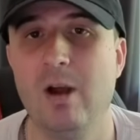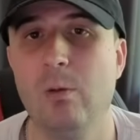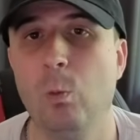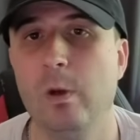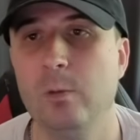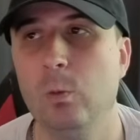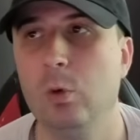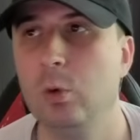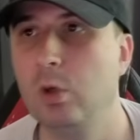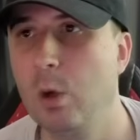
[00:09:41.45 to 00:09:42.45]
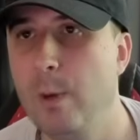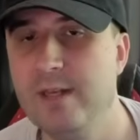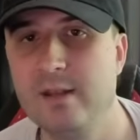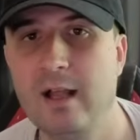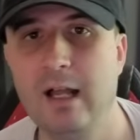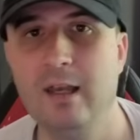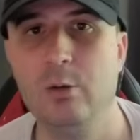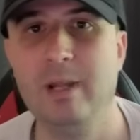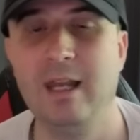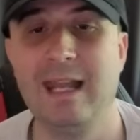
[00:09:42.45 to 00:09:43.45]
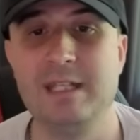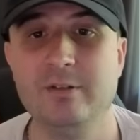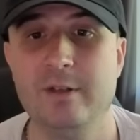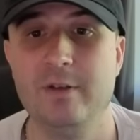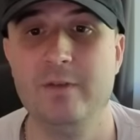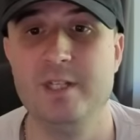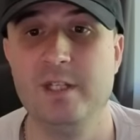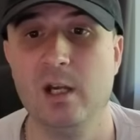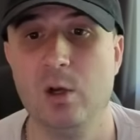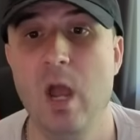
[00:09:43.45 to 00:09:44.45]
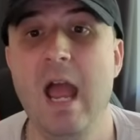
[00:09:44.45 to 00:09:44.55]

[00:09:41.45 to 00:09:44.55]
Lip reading: and we will go into that a little bit later in the video,